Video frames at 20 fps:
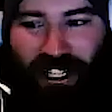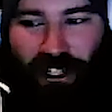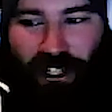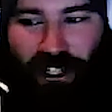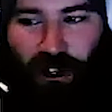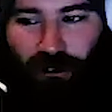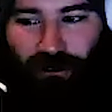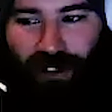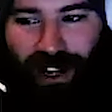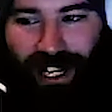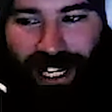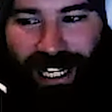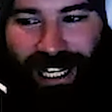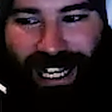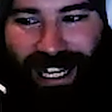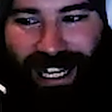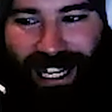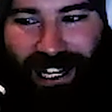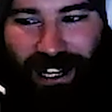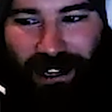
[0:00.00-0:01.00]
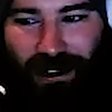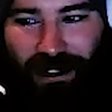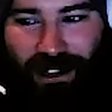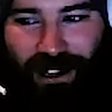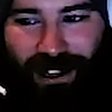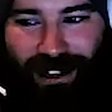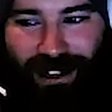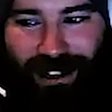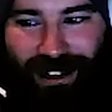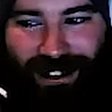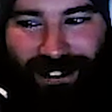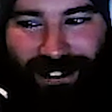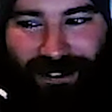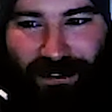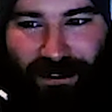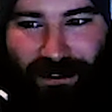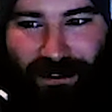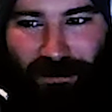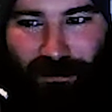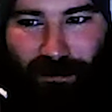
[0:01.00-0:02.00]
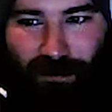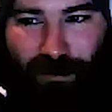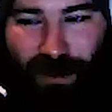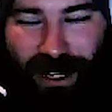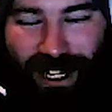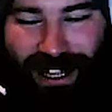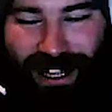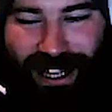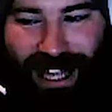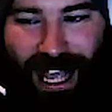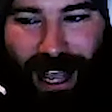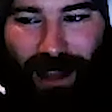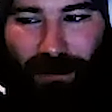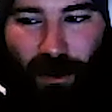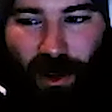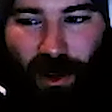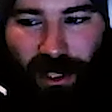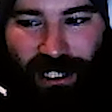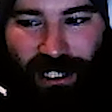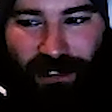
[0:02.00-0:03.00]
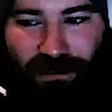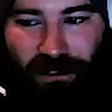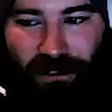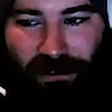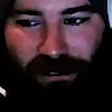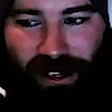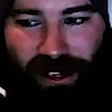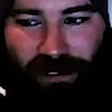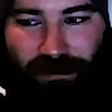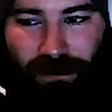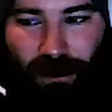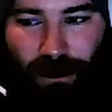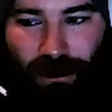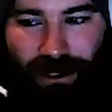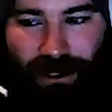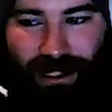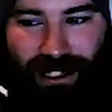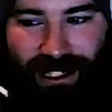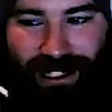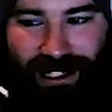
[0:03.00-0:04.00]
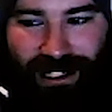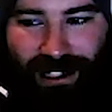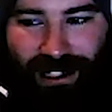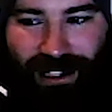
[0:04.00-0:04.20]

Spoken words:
already. Are they going to be that positive of an influence?